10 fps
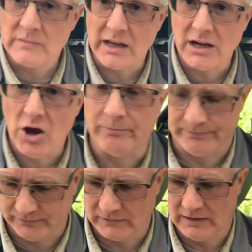There you go.
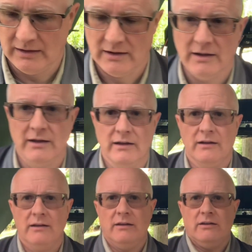
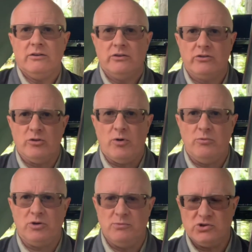So the
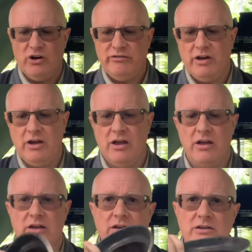bottom comes off.
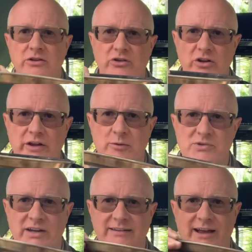You turn that
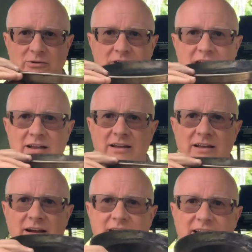upside down
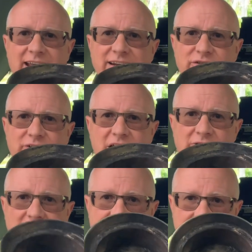and you light a fire
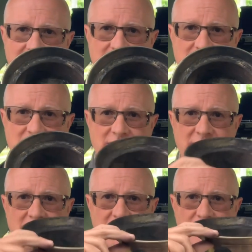in here,
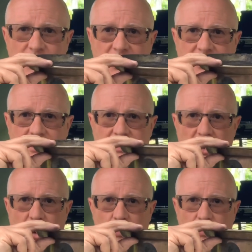and you've got a little
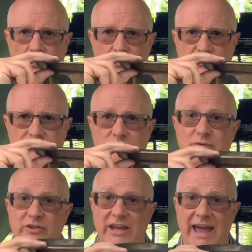hole
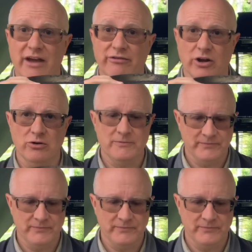for the airflow.